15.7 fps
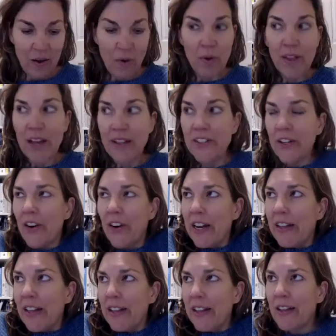Well, that's a
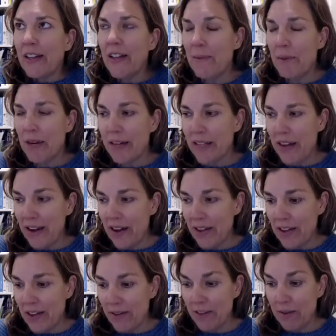great, I'm going to tag
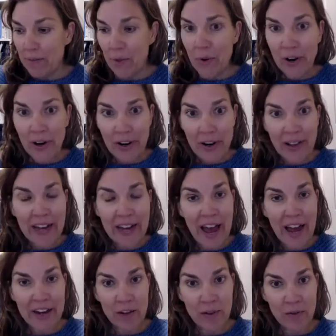on that support. Like,
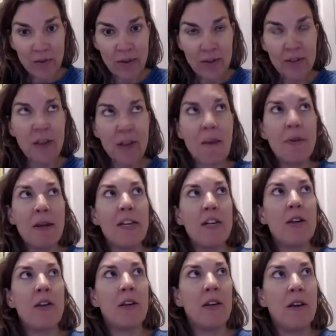how do you, I
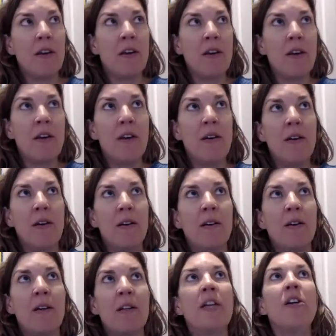mean,
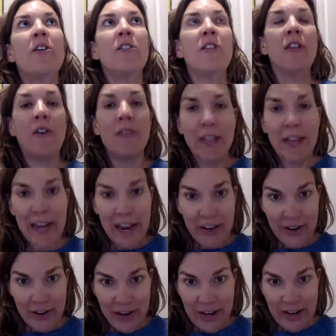years ago, Diane
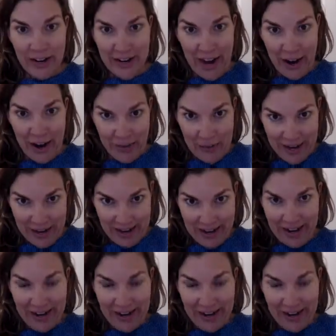created NACWE.